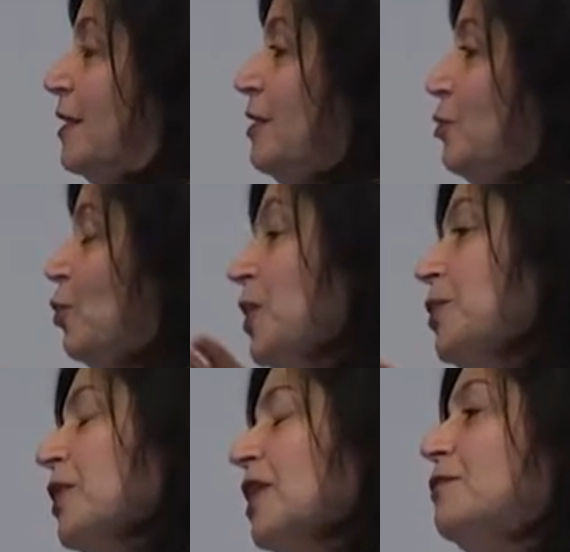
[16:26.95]
because we
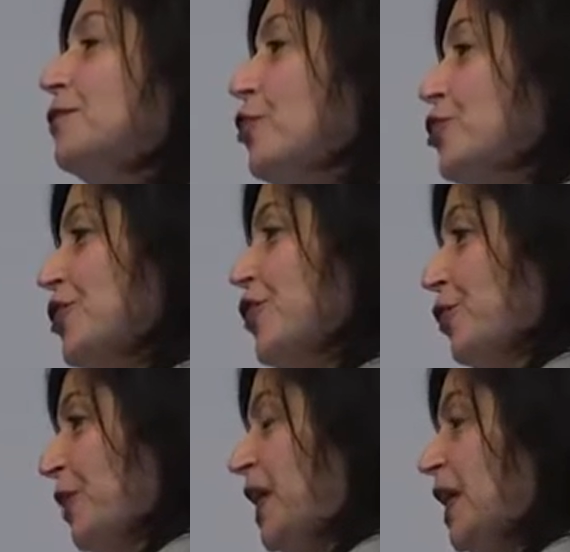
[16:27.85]
were in version
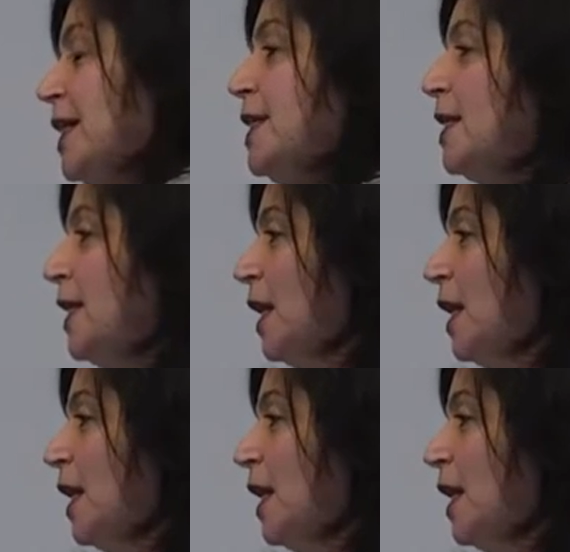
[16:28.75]
3 and then they